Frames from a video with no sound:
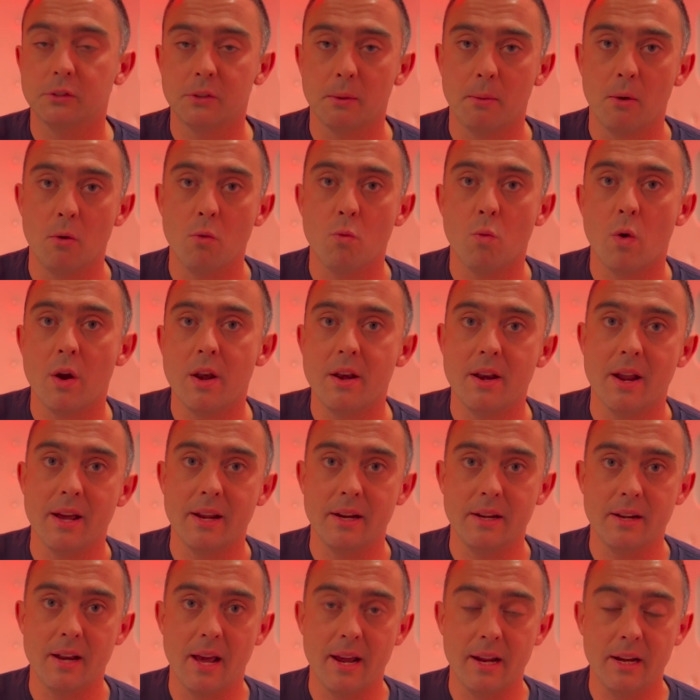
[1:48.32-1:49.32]
about
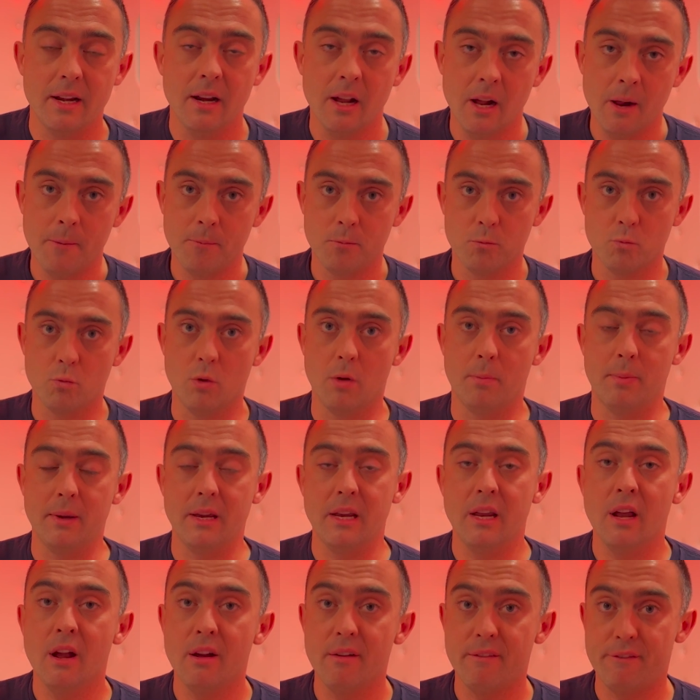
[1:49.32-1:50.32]
$199, will
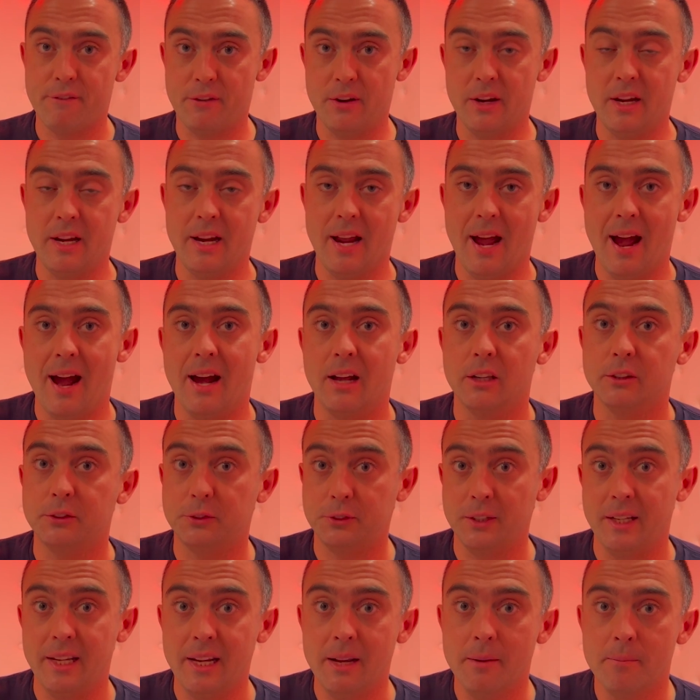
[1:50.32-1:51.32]
be free at
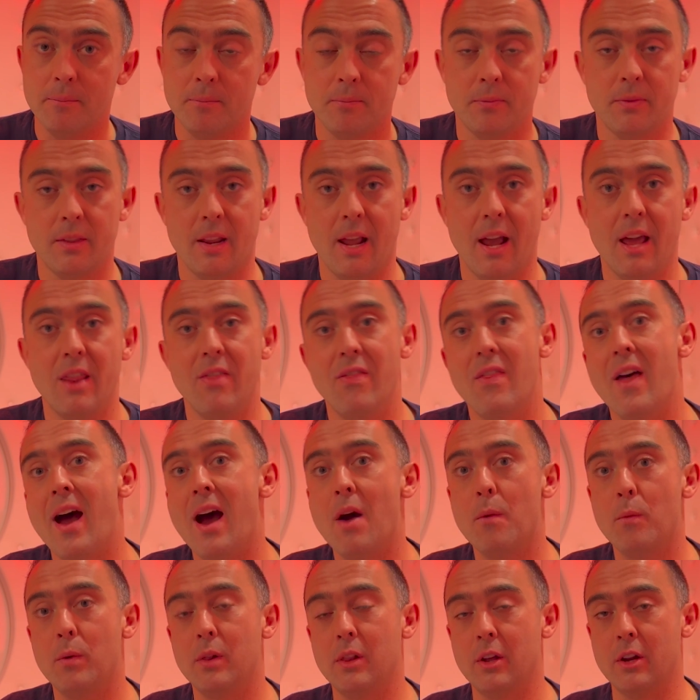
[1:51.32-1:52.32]
sea, and
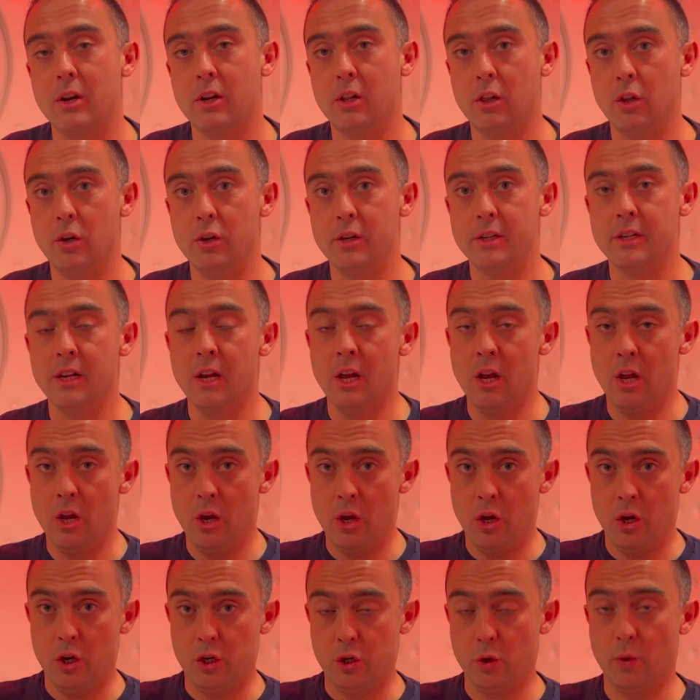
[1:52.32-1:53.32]
that will include
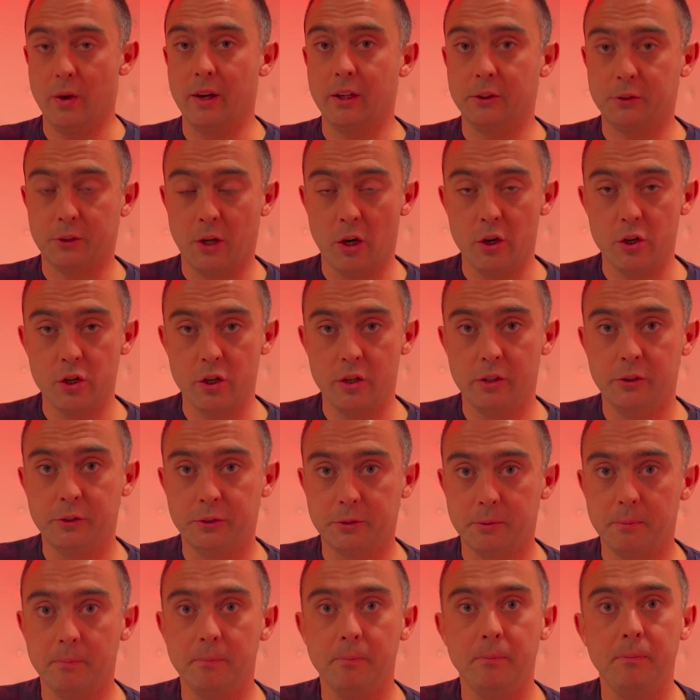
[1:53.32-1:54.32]
shore excursions,
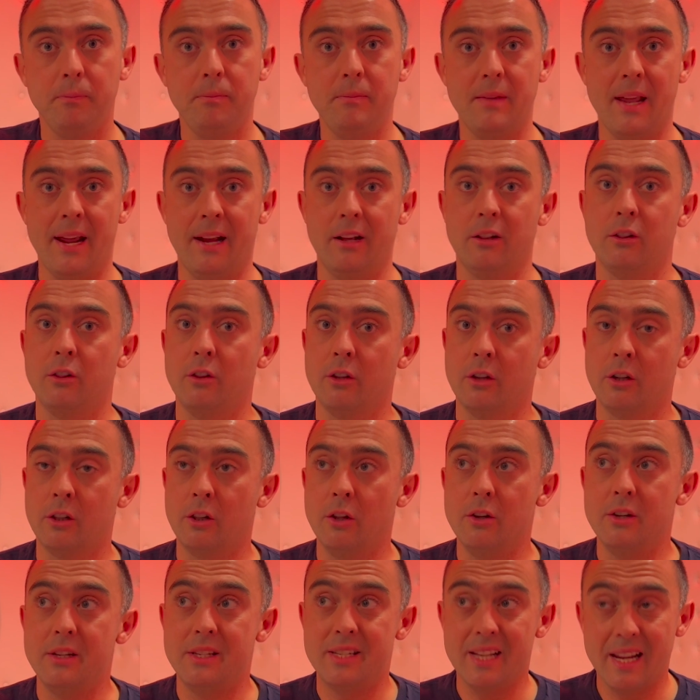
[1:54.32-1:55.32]
it'll
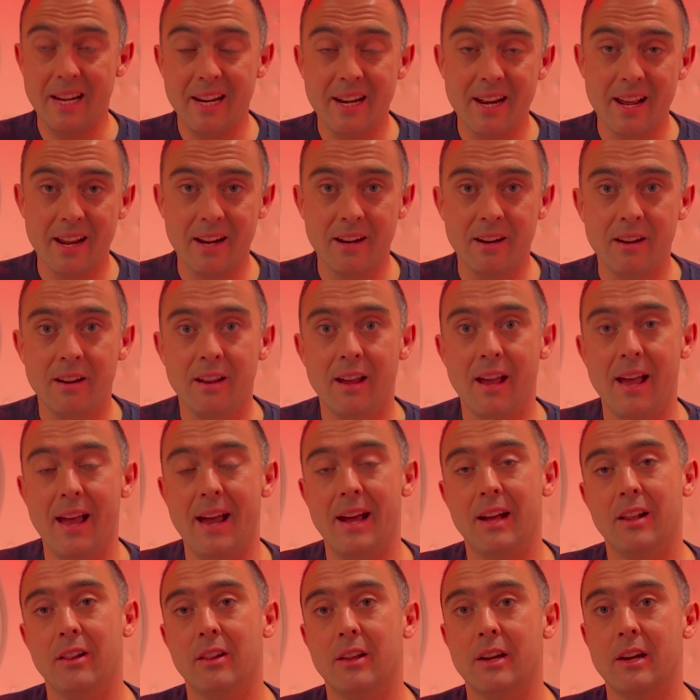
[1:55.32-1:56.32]
include dining,
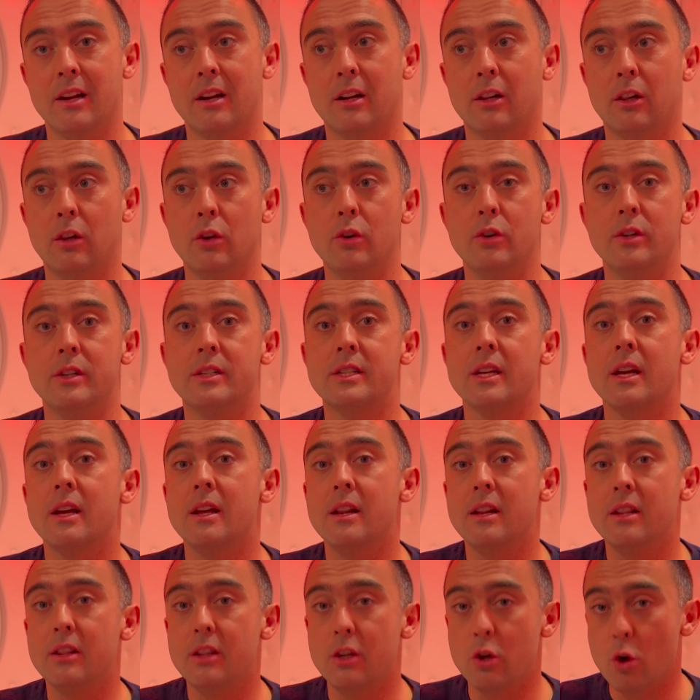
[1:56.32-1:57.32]
it'll include
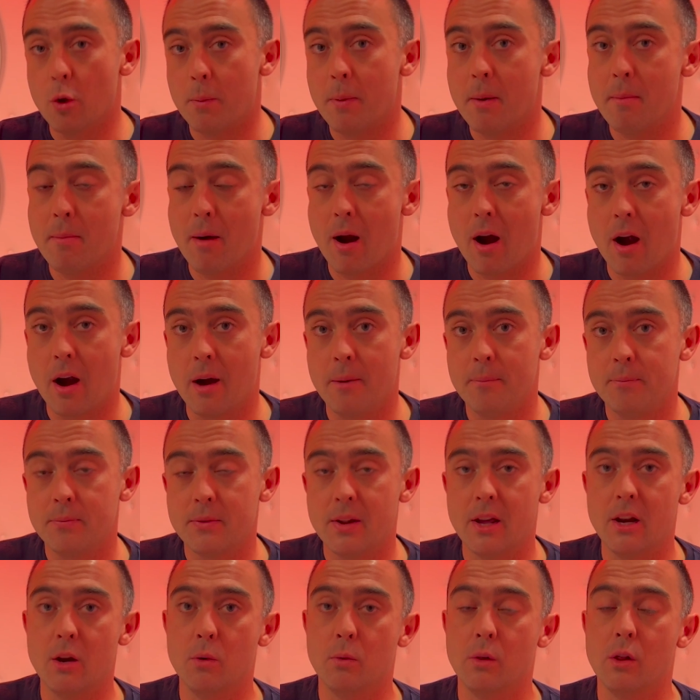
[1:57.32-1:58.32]
the open bar,
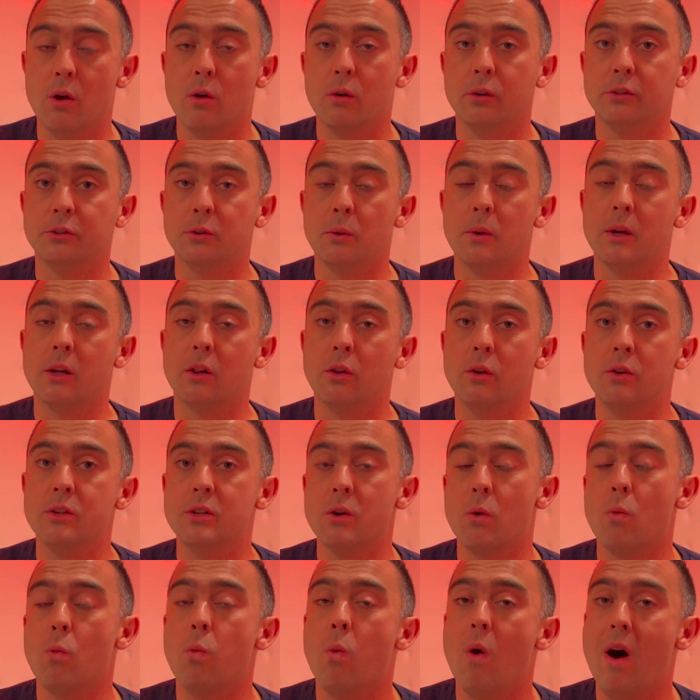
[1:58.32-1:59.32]
and it will also include
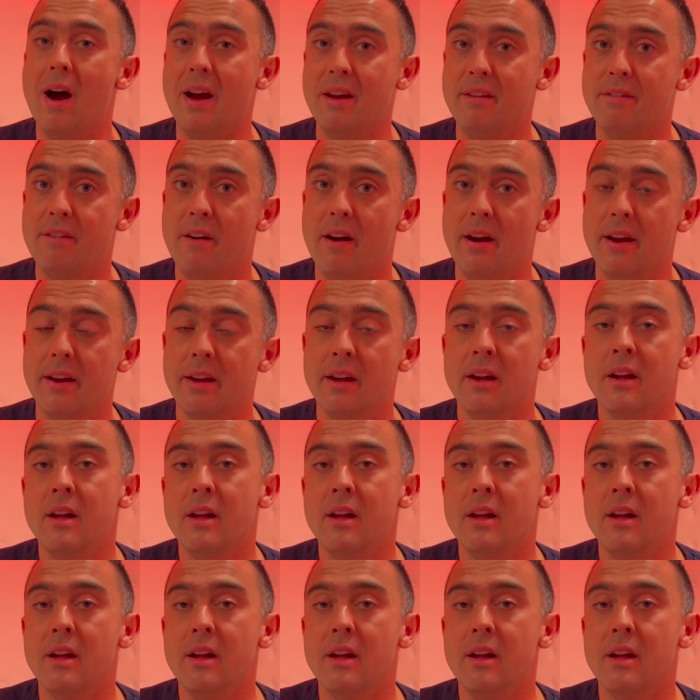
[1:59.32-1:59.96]
Wi-Fi.